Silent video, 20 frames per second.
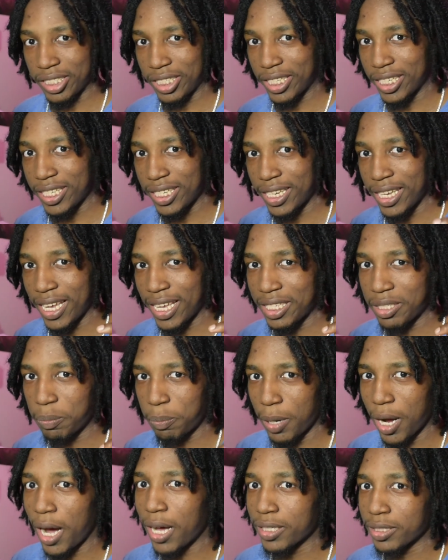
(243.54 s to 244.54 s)
good as
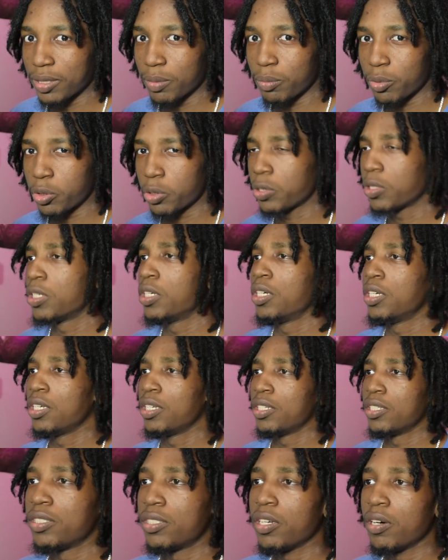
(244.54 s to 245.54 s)
possible.
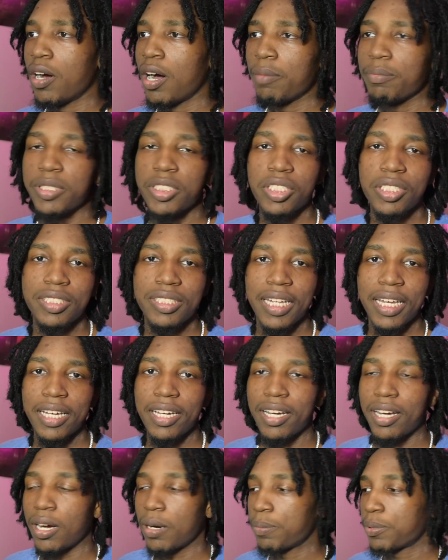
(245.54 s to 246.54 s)
So I'm gonna just
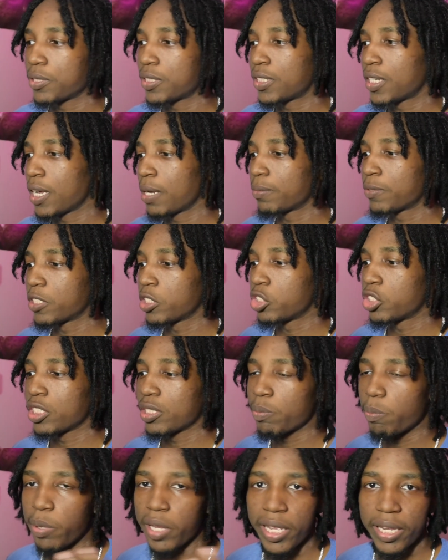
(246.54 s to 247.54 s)
take a couple steps and
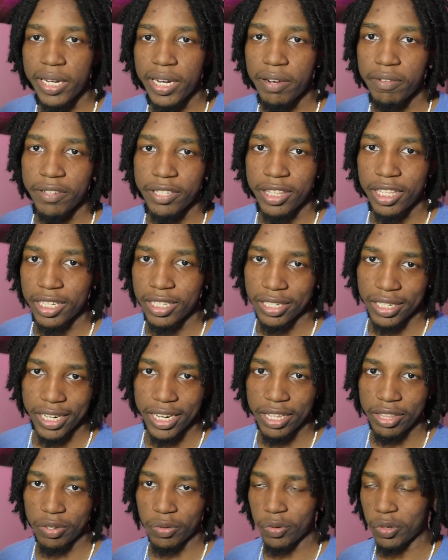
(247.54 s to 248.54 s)
just blend everything
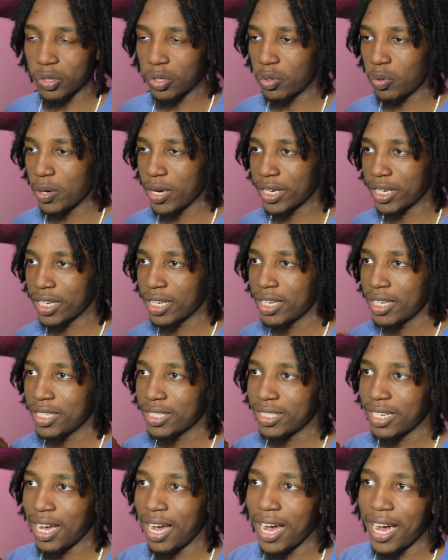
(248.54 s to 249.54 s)
together real quick
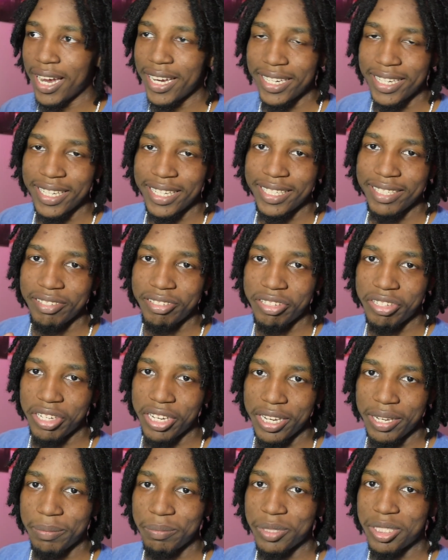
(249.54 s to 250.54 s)
to hide any
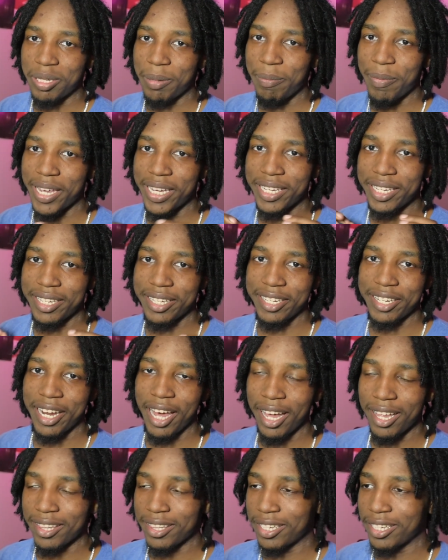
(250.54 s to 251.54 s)
seams, to make it
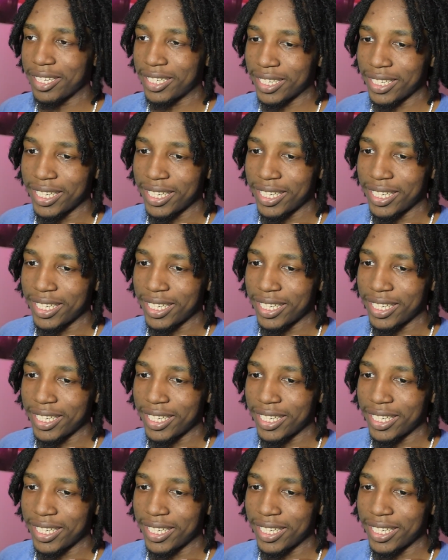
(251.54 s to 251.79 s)
not look